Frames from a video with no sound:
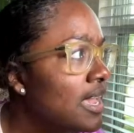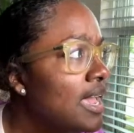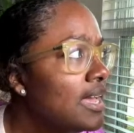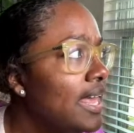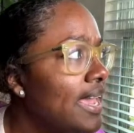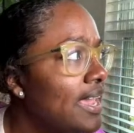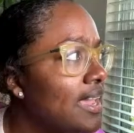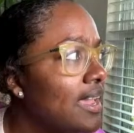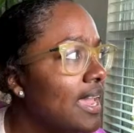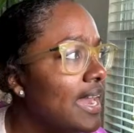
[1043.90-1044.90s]
like,
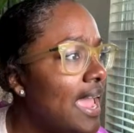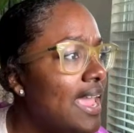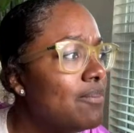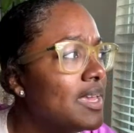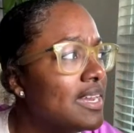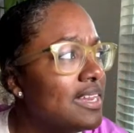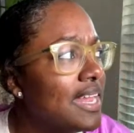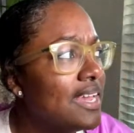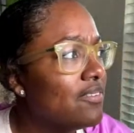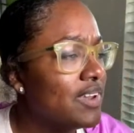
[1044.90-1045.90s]
and I had been in data for
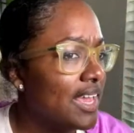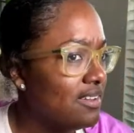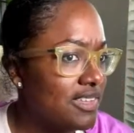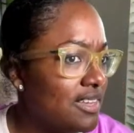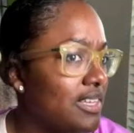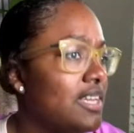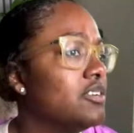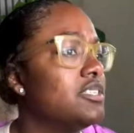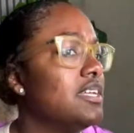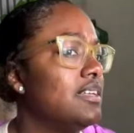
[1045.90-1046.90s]
like 6 years
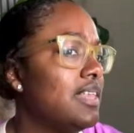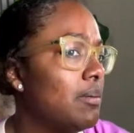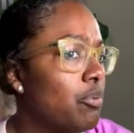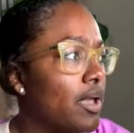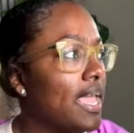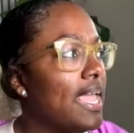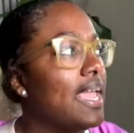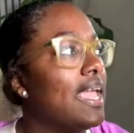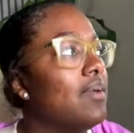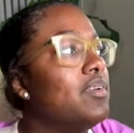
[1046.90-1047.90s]
still at that point. And
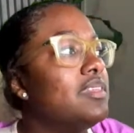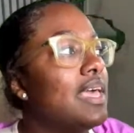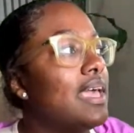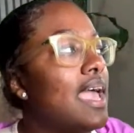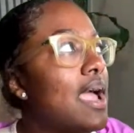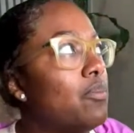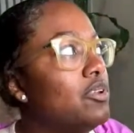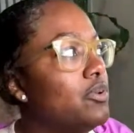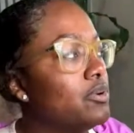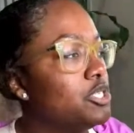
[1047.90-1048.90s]
every time I would do a
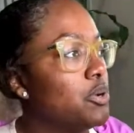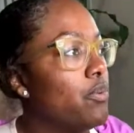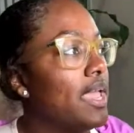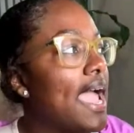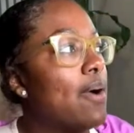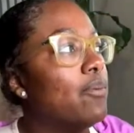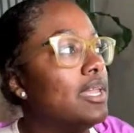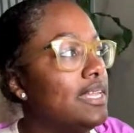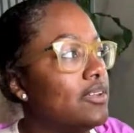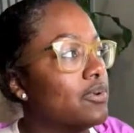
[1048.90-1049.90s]
joint, I would
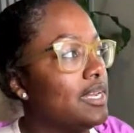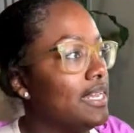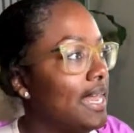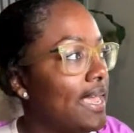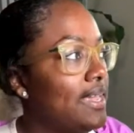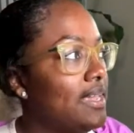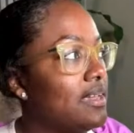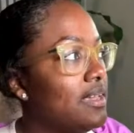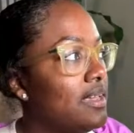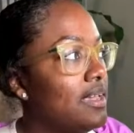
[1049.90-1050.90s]
literally like
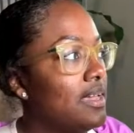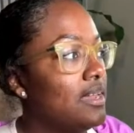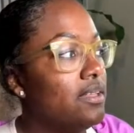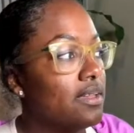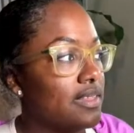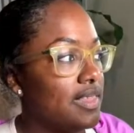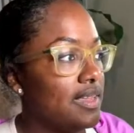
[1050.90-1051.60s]
look at this.